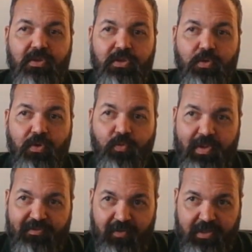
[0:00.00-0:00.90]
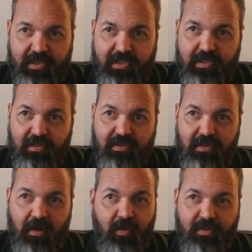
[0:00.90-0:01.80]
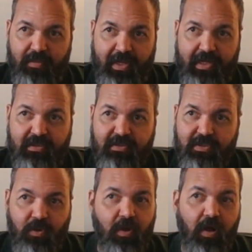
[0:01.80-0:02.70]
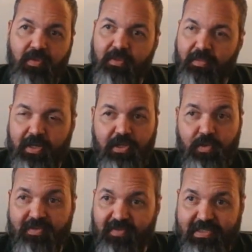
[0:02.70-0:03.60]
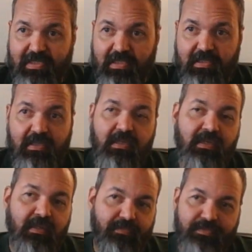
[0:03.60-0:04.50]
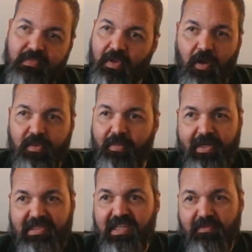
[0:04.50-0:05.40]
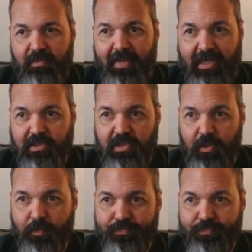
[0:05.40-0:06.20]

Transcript: you are refunded all the money. So all the money you invested, all the money is given back to you.